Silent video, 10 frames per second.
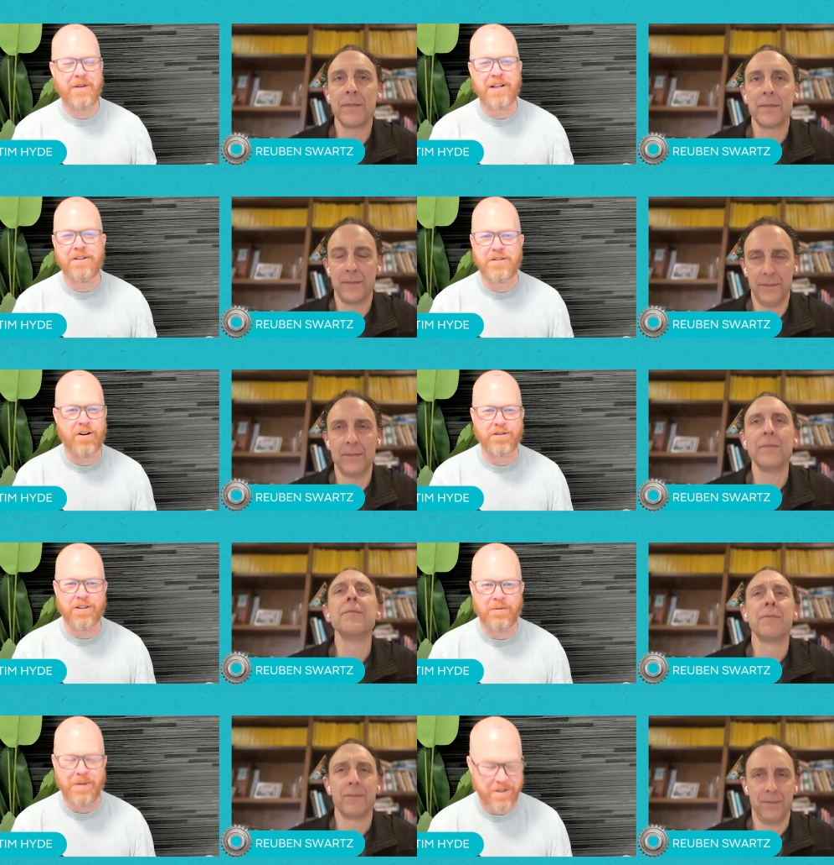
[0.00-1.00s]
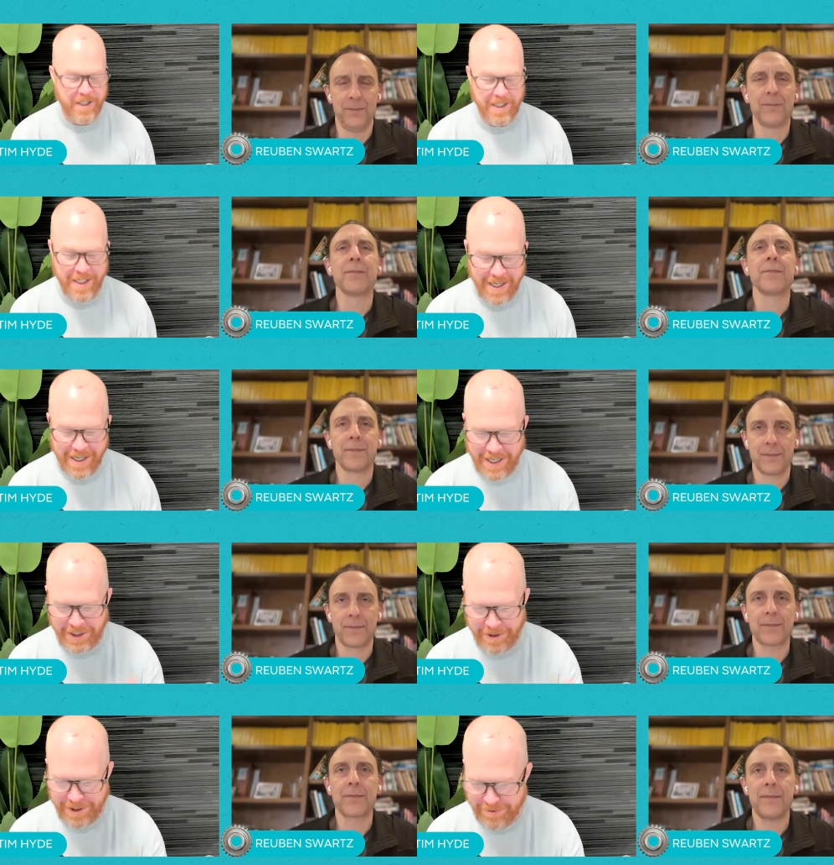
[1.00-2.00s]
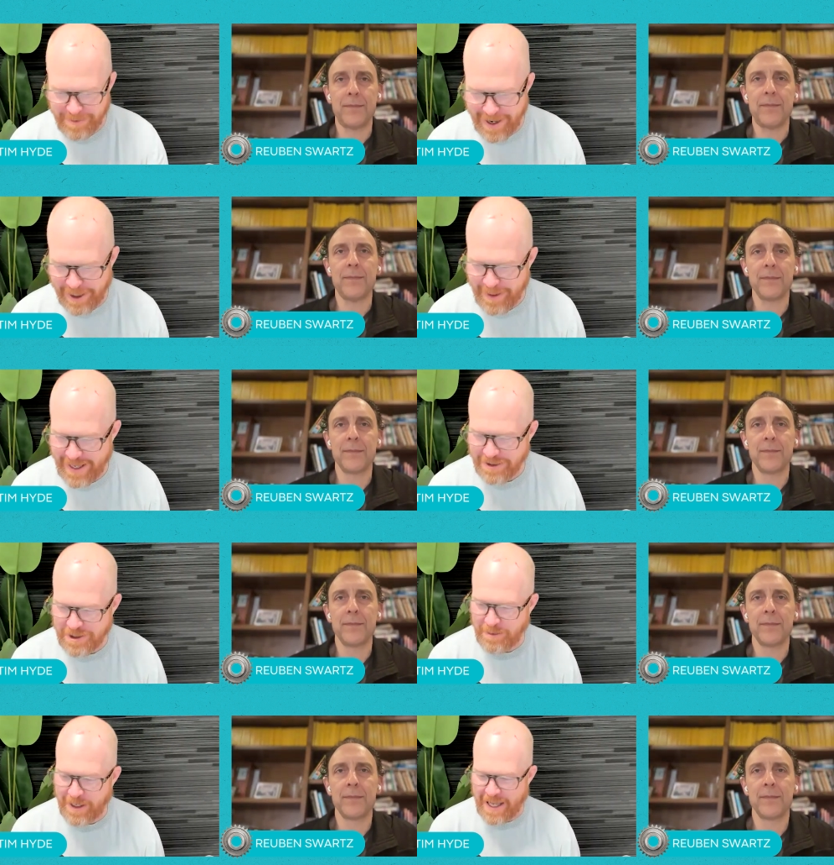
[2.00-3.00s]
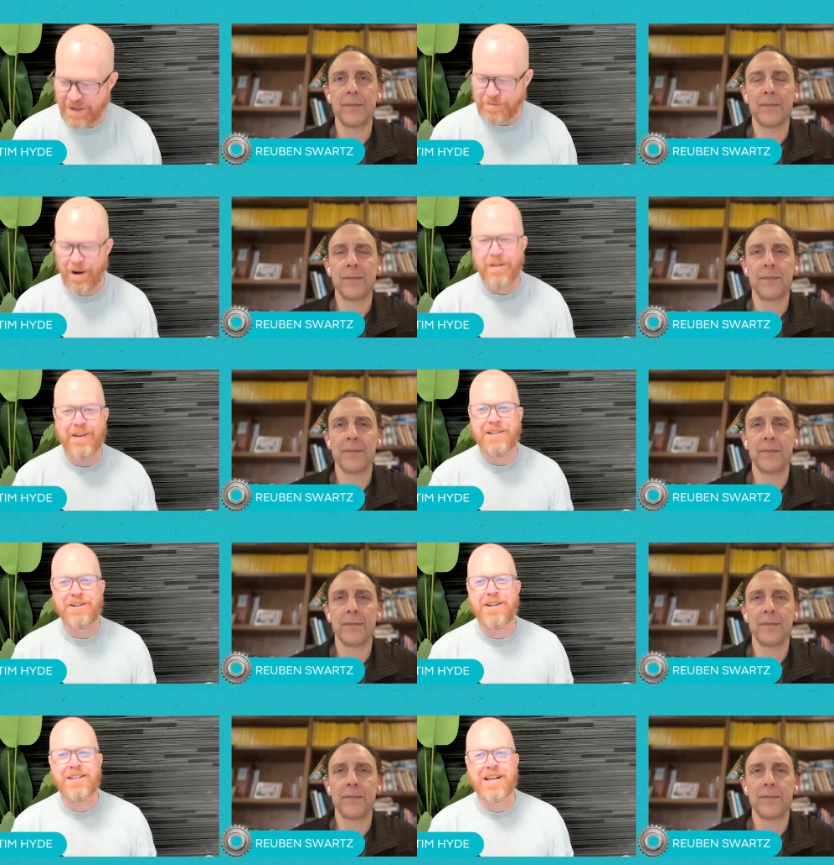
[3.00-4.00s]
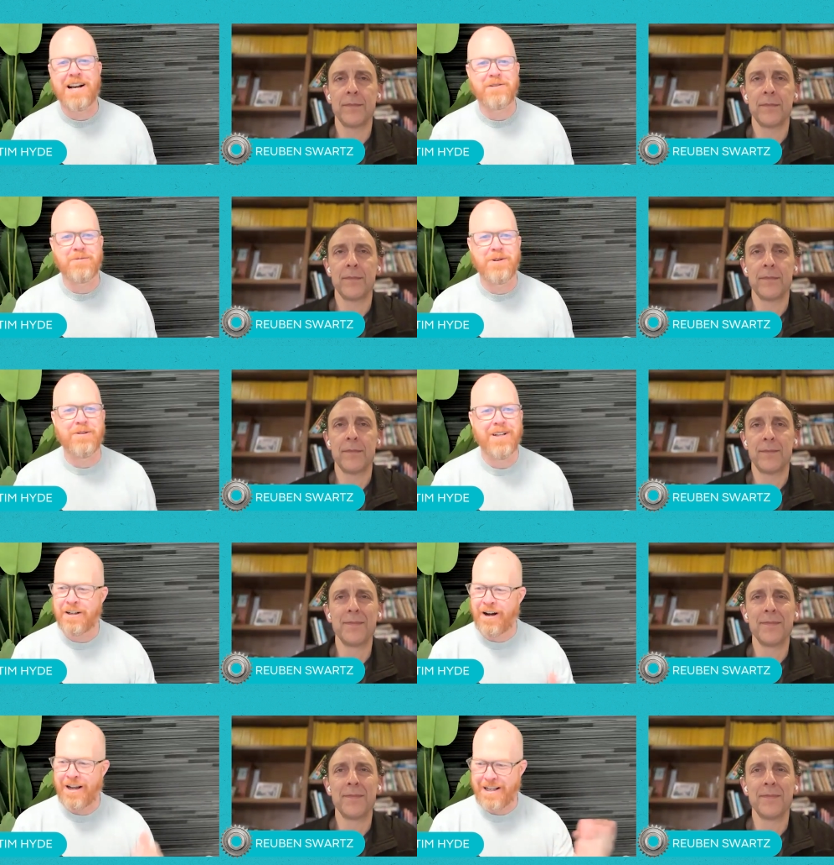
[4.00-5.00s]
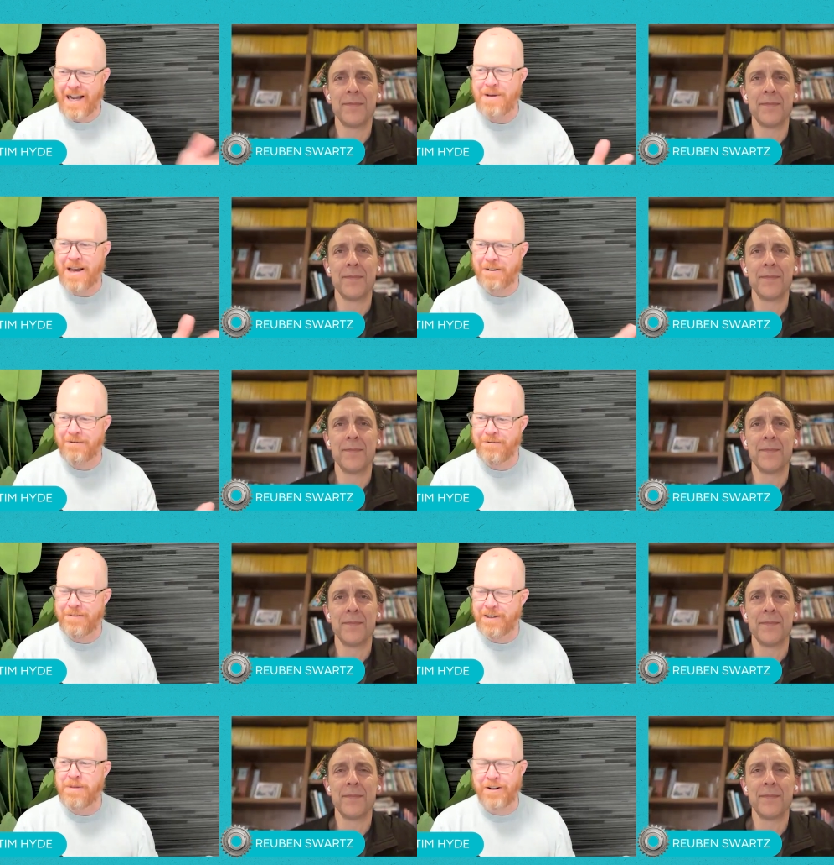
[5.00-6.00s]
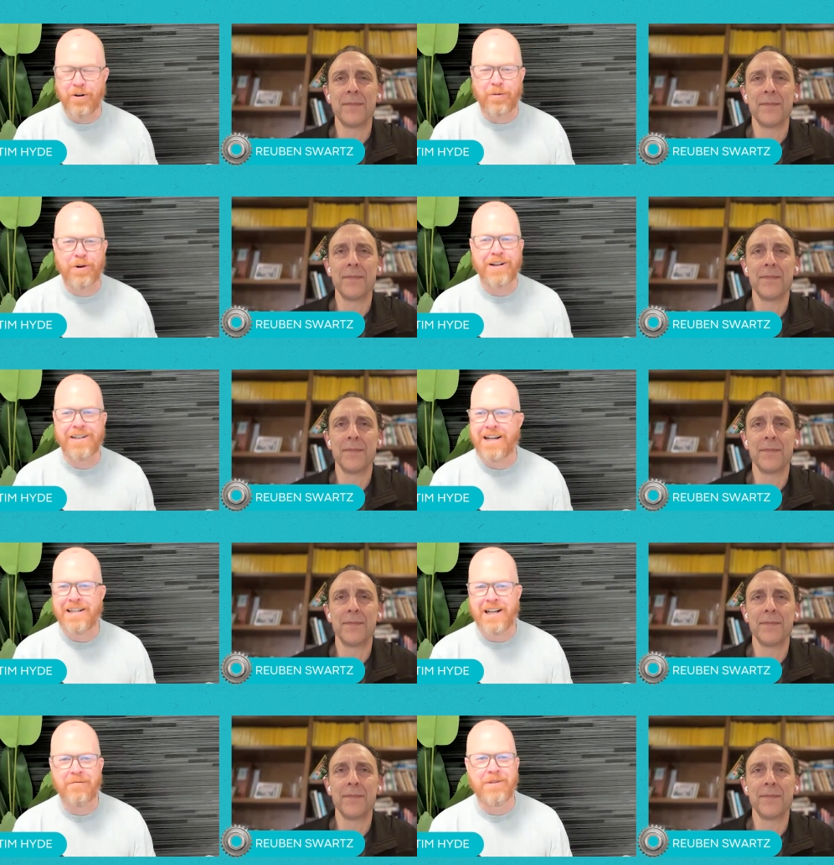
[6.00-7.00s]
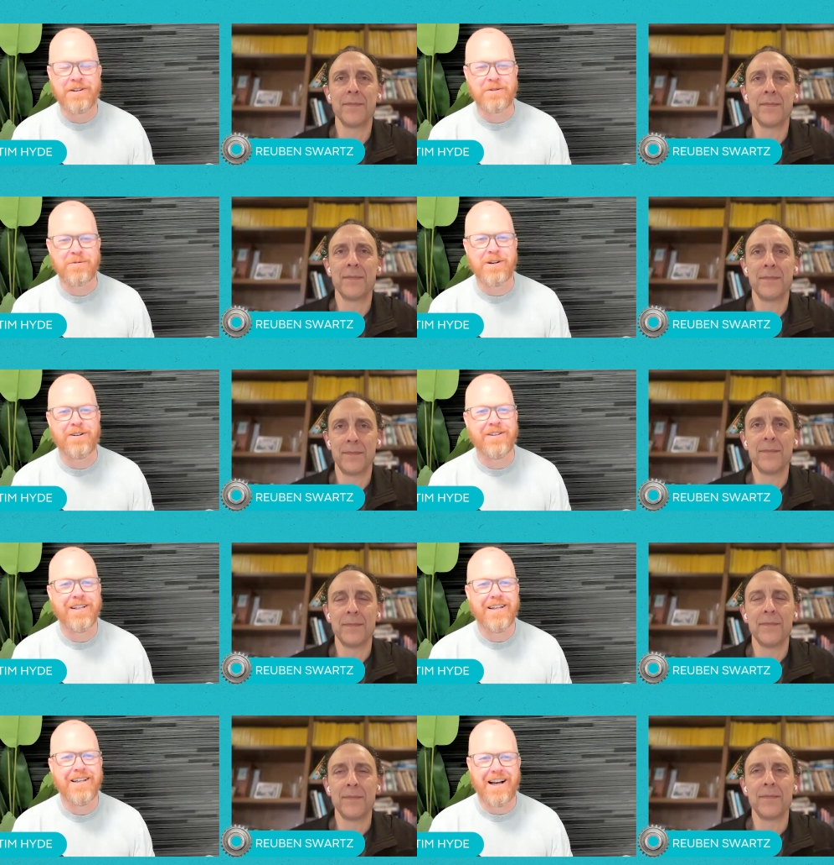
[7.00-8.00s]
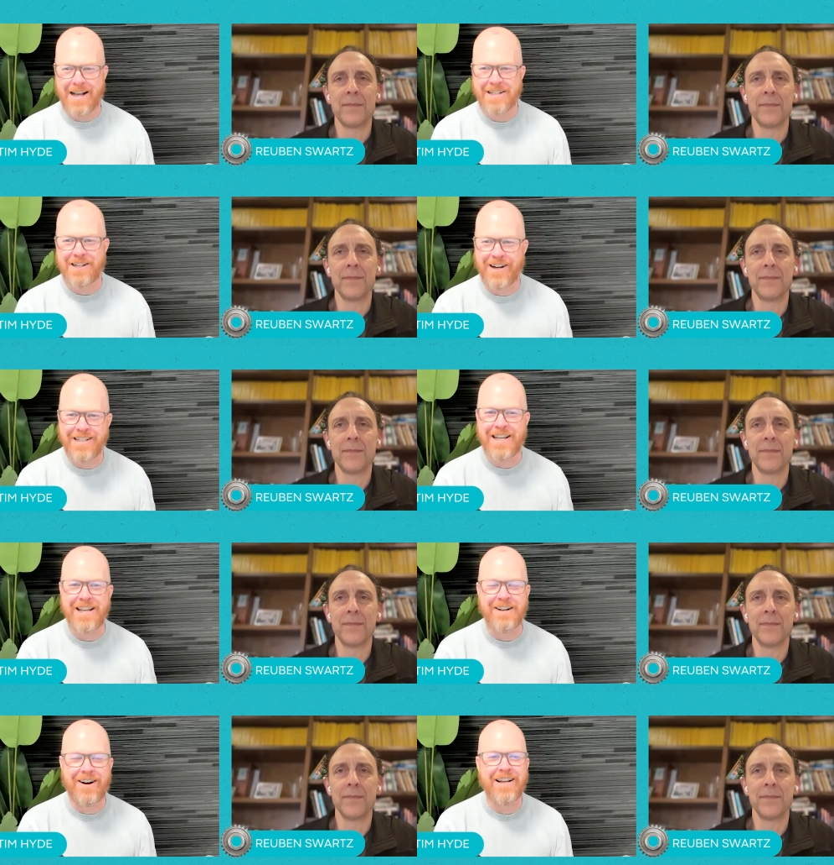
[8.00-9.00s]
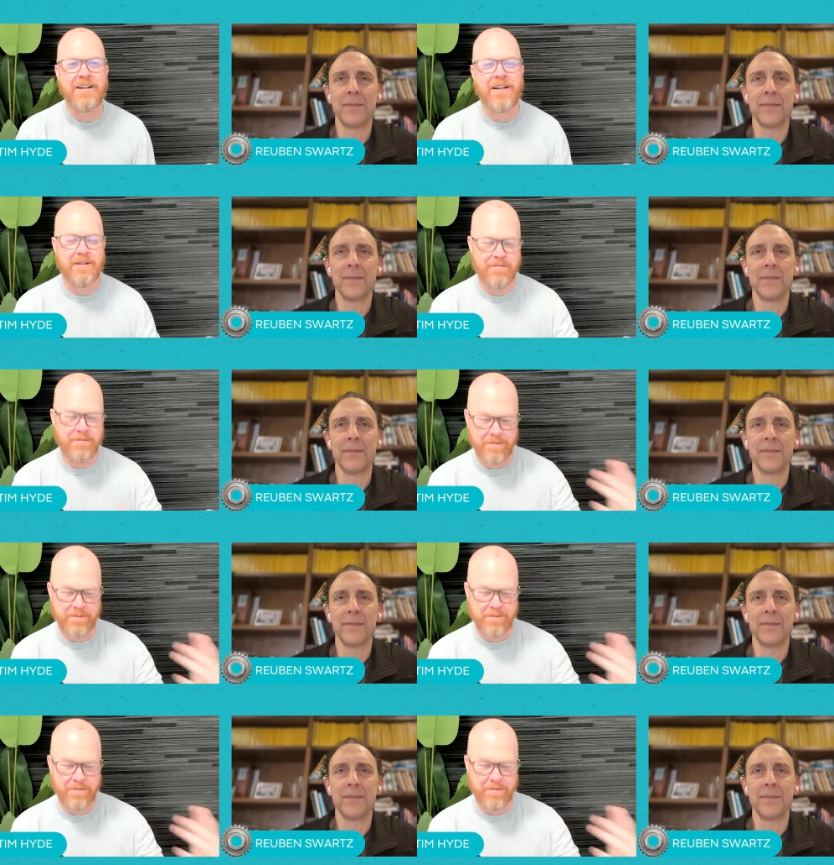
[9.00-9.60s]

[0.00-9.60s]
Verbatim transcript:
Speaker 1: And we can do a whole bunch of things. It's it's remarkably how uh, similar our, both our journeys are as well. I came out of big corporate and government as well as an IT guy. Uh,